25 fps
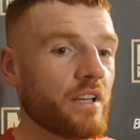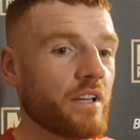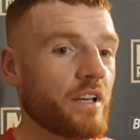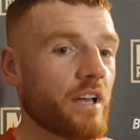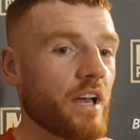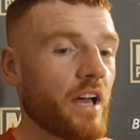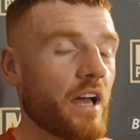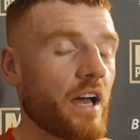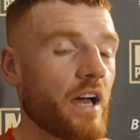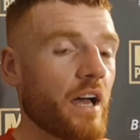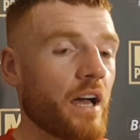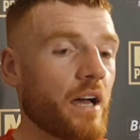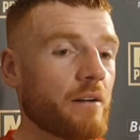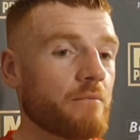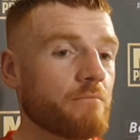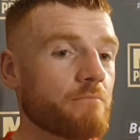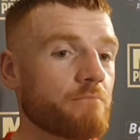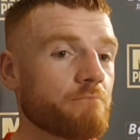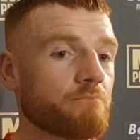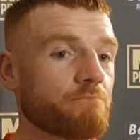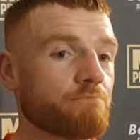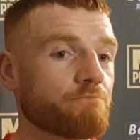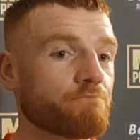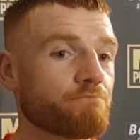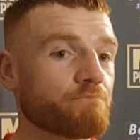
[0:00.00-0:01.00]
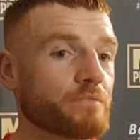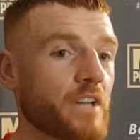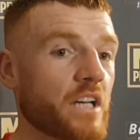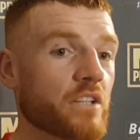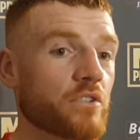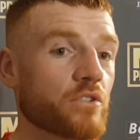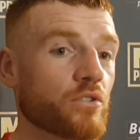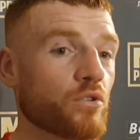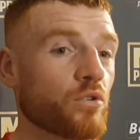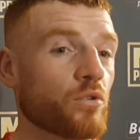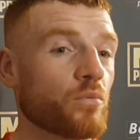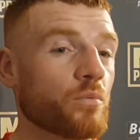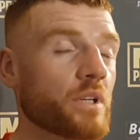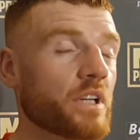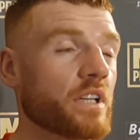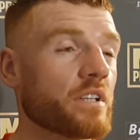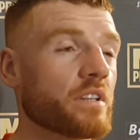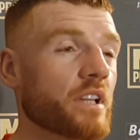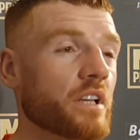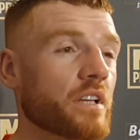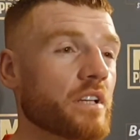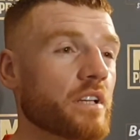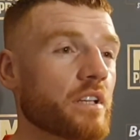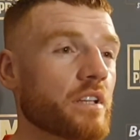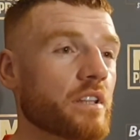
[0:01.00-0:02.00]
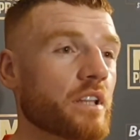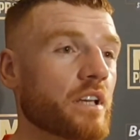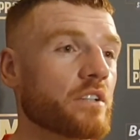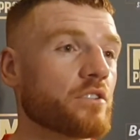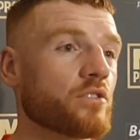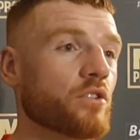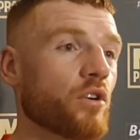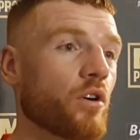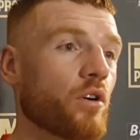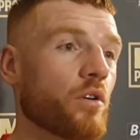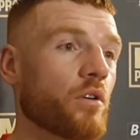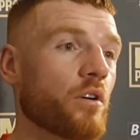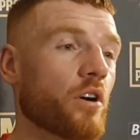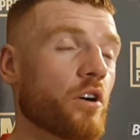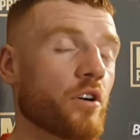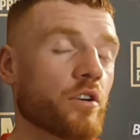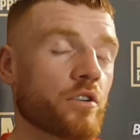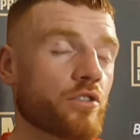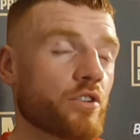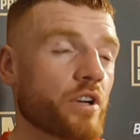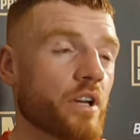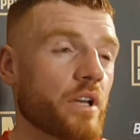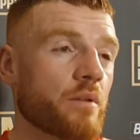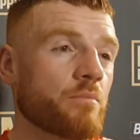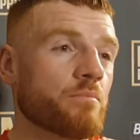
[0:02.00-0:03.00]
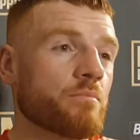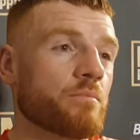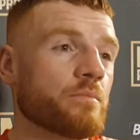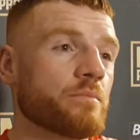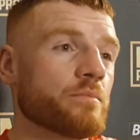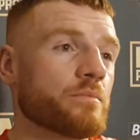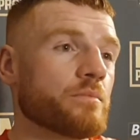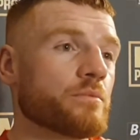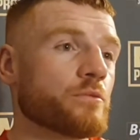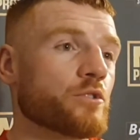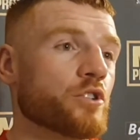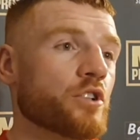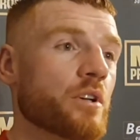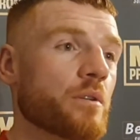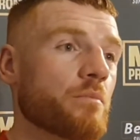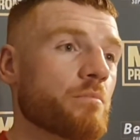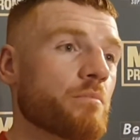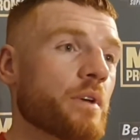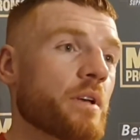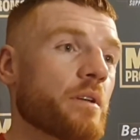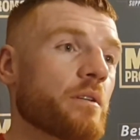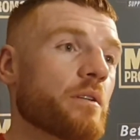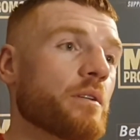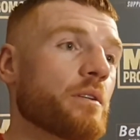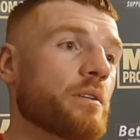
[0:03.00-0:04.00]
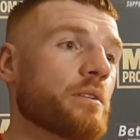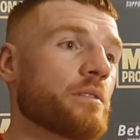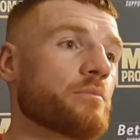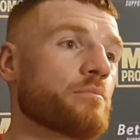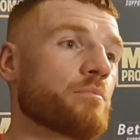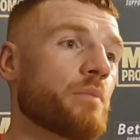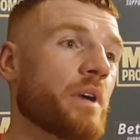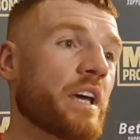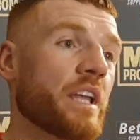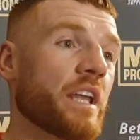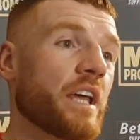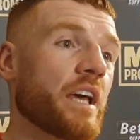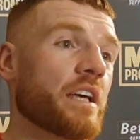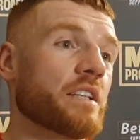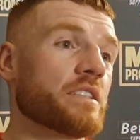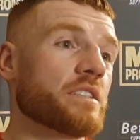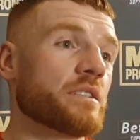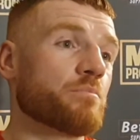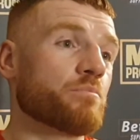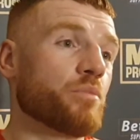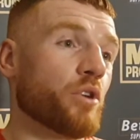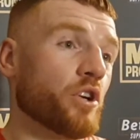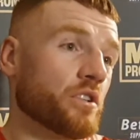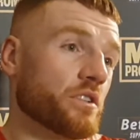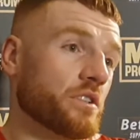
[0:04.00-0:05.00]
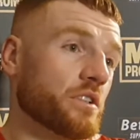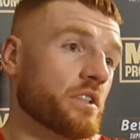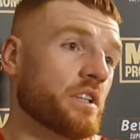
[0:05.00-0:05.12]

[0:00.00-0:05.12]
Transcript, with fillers: um, I don't know, mate. I think I think Dom or Graham Graham made edge it, but